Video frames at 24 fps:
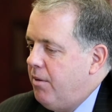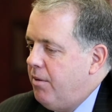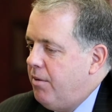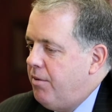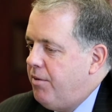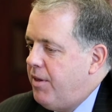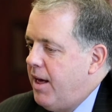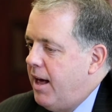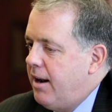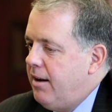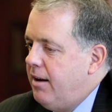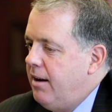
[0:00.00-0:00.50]

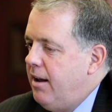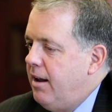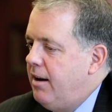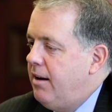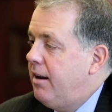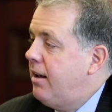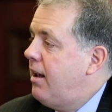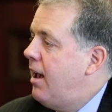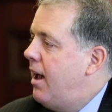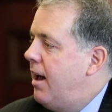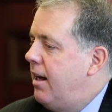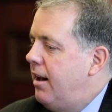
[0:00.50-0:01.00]
that
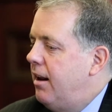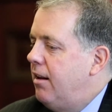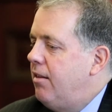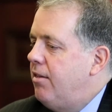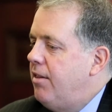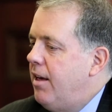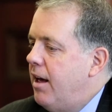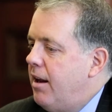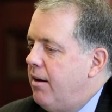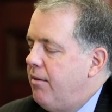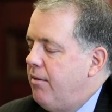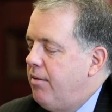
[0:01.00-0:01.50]
indicated
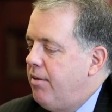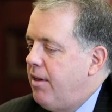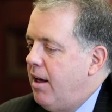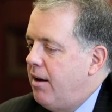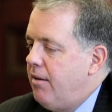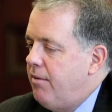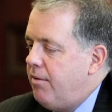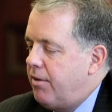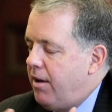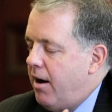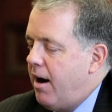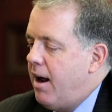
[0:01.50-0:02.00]

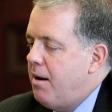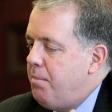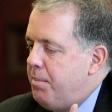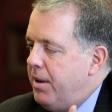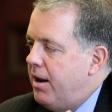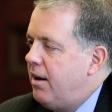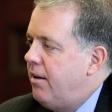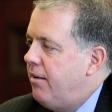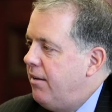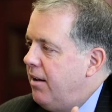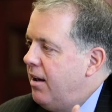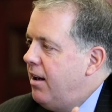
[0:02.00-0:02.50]
that there had
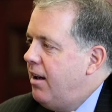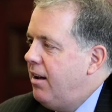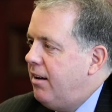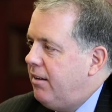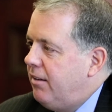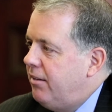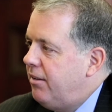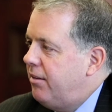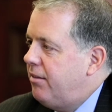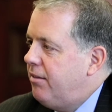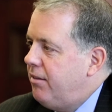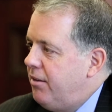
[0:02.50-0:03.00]
been,
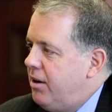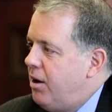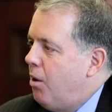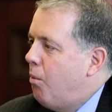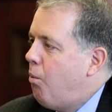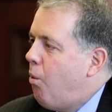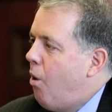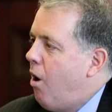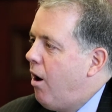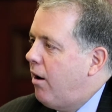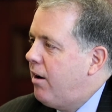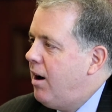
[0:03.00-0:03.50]

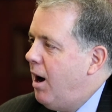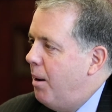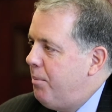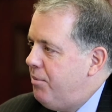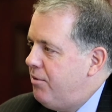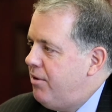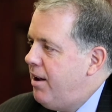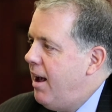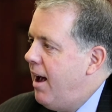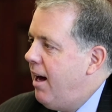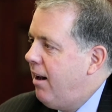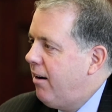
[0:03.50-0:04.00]
walk-up
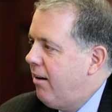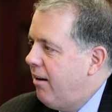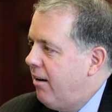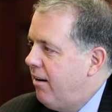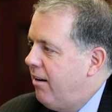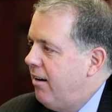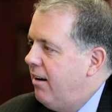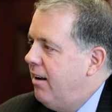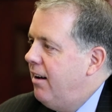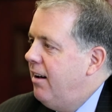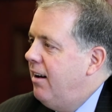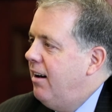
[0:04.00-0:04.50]

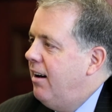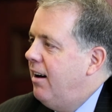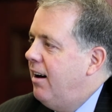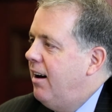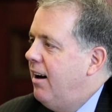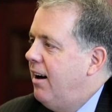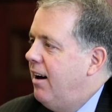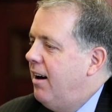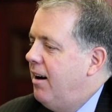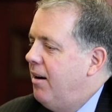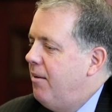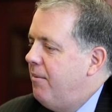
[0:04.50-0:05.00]
teller
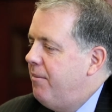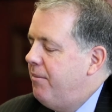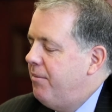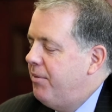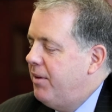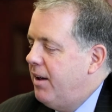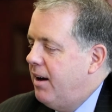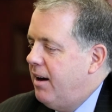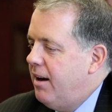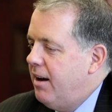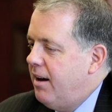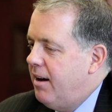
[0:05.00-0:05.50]

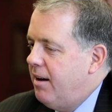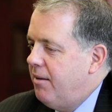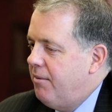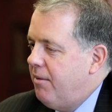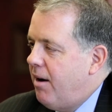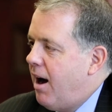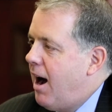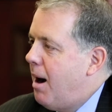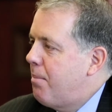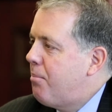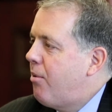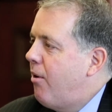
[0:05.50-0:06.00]

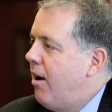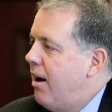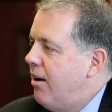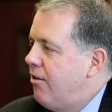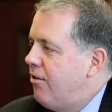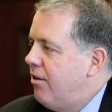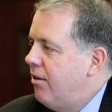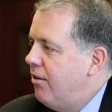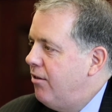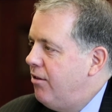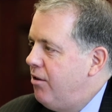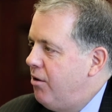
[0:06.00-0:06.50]

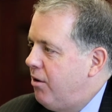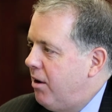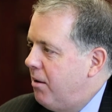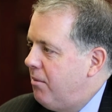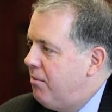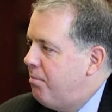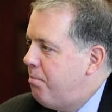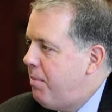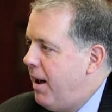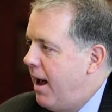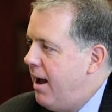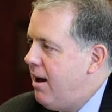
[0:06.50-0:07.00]
operations. You could
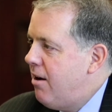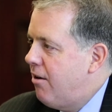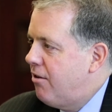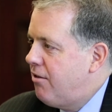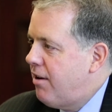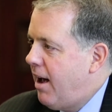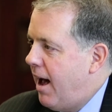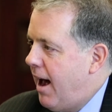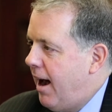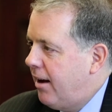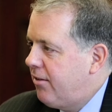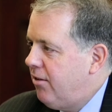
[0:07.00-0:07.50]
pay your
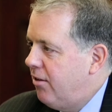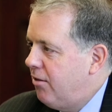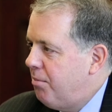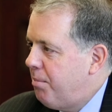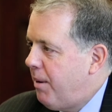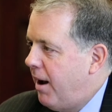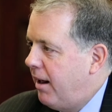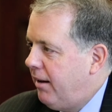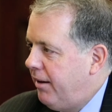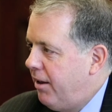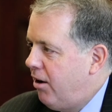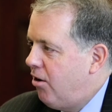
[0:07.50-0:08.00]
taxes
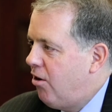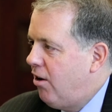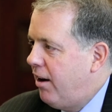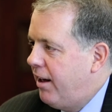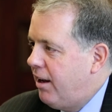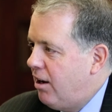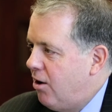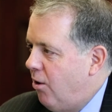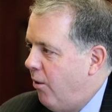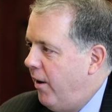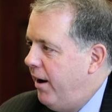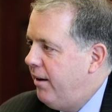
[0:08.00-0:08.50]
by literally
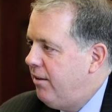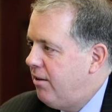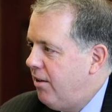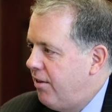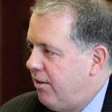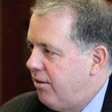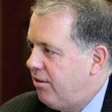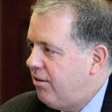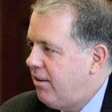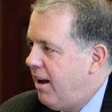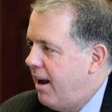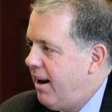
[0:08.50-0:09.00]
going to
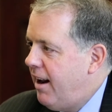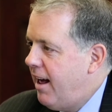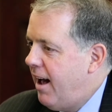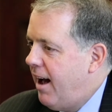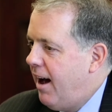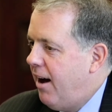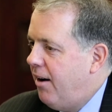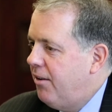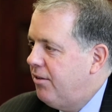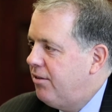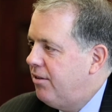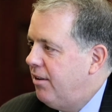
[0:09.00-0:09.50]
the State
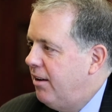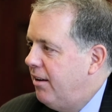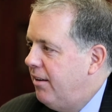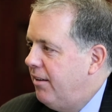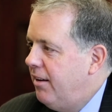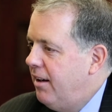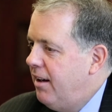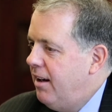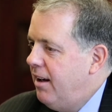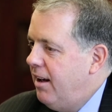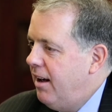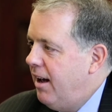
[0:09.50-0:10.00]
House
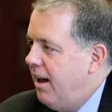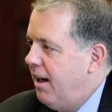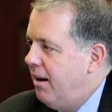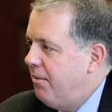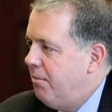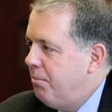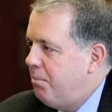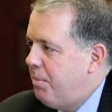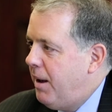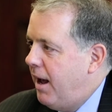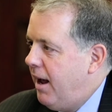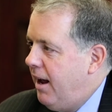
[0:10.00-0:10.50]

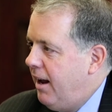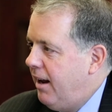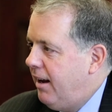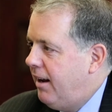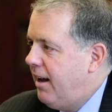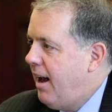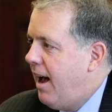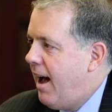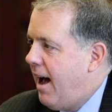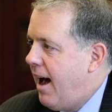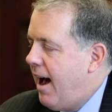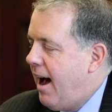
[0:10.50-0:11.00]
and paying
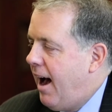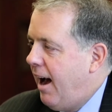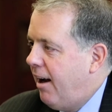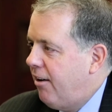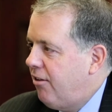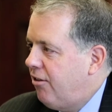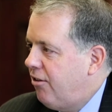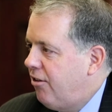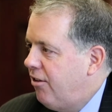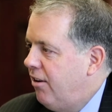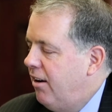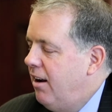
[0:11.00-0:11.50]

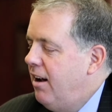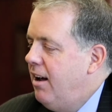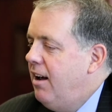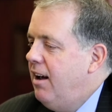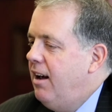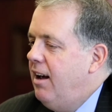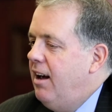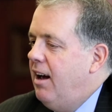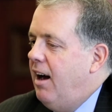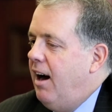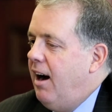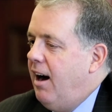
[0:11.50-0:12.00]
cash,
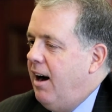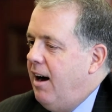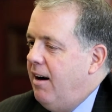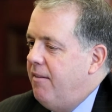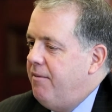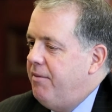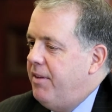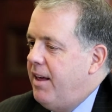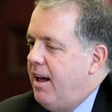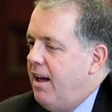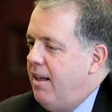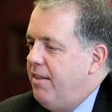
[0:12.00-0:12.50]

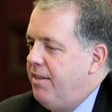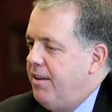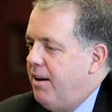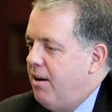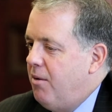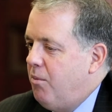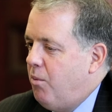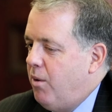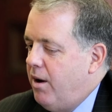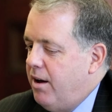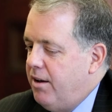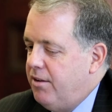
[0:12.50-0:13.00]
and
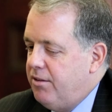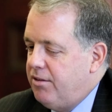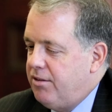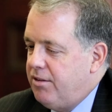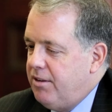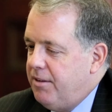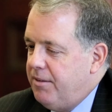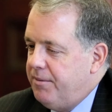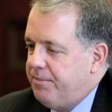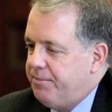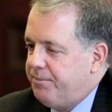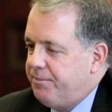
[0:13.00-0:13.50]
there was